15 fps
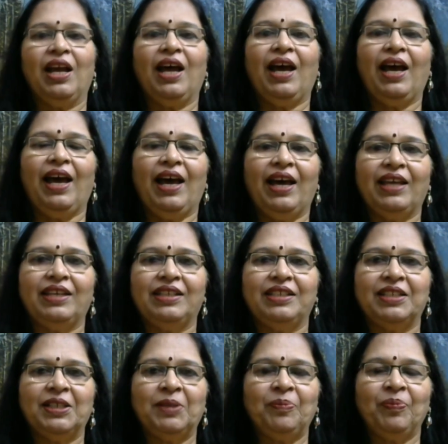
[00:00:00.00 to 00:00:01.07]
And
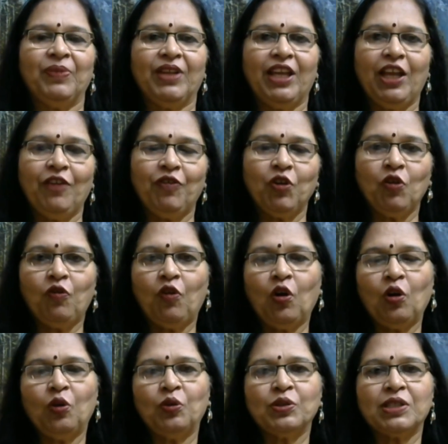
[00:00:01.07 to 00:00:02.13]
if you
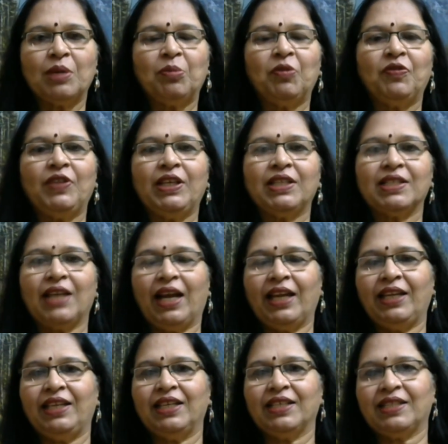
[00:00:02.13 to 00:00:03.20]
follow some of these
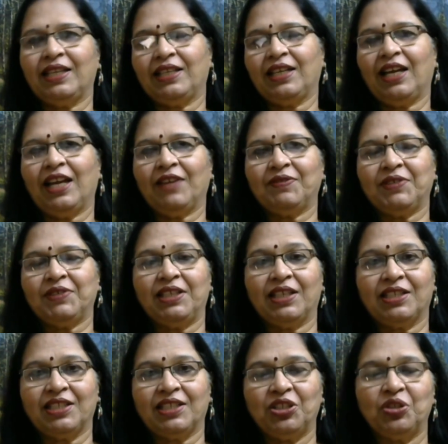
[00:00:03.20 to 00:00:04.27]
ideas that I have
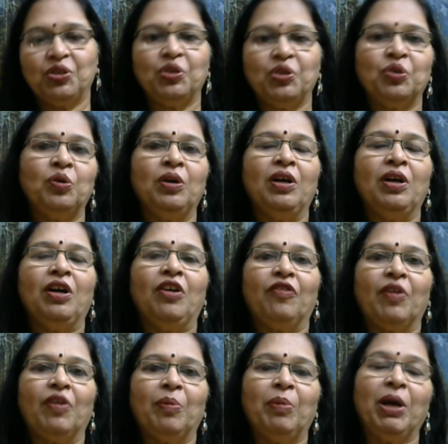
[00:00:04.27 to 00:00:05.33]
suggested to you
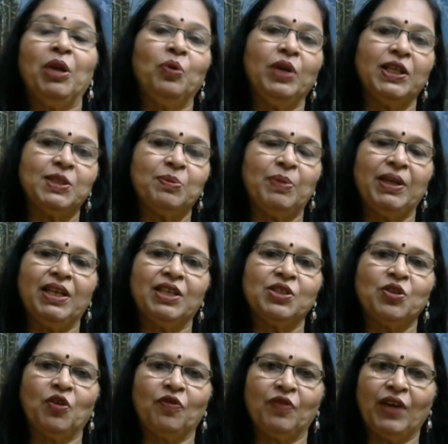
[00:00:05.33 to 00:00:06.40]
from my own experience
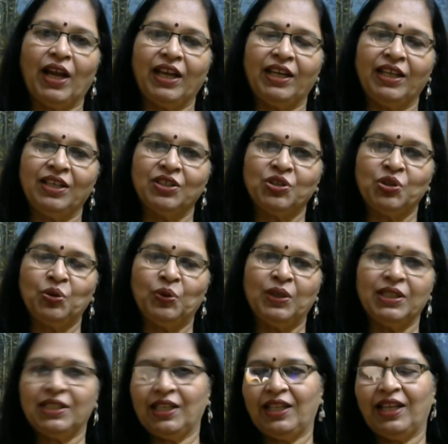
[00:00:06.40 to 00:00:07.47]
of guiding
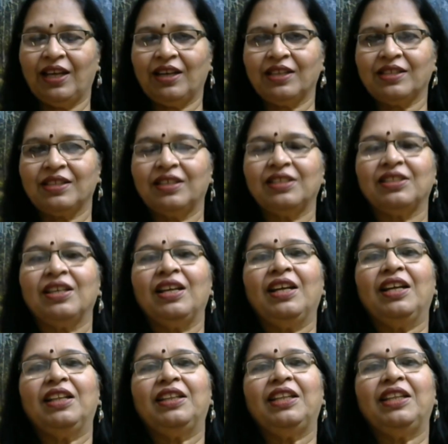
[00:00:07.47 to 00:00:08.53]
students in their research,
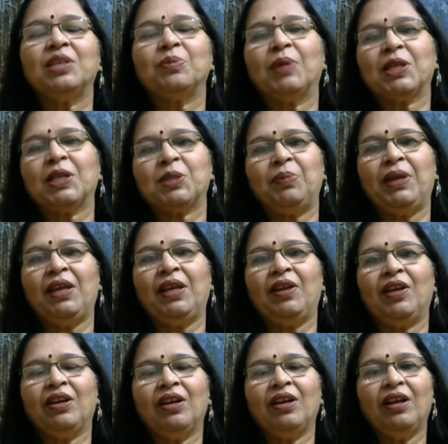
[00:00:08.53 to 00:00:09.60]
these must be
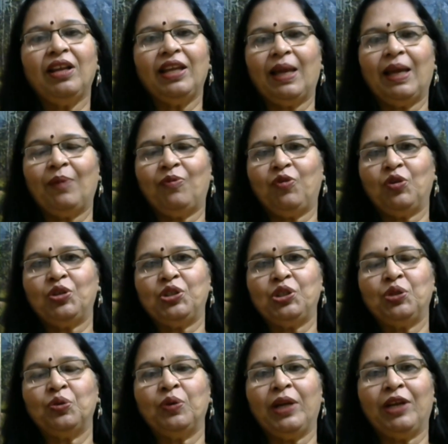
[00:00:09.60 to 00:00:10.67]
really helpful to
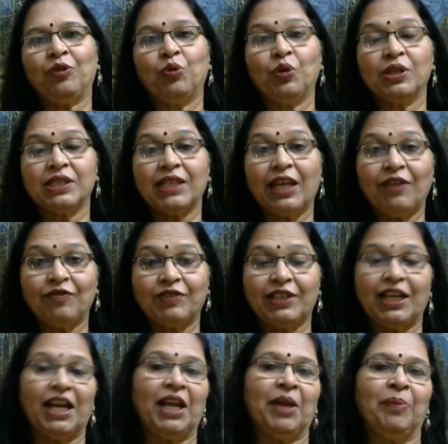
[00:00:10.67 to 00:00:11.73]
you. It could save
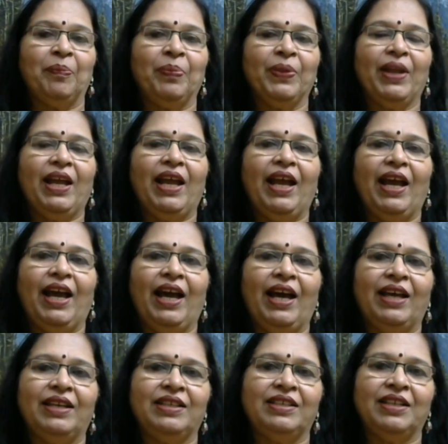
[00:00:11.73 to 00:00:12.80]
time,
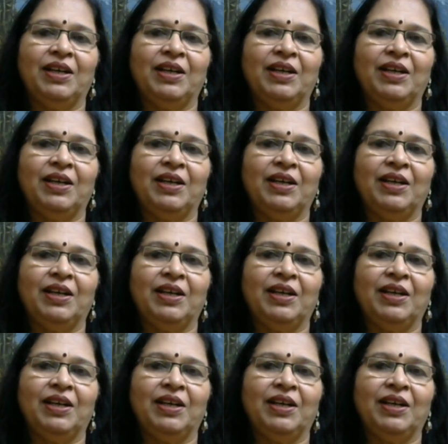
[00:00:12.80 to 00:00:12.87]
and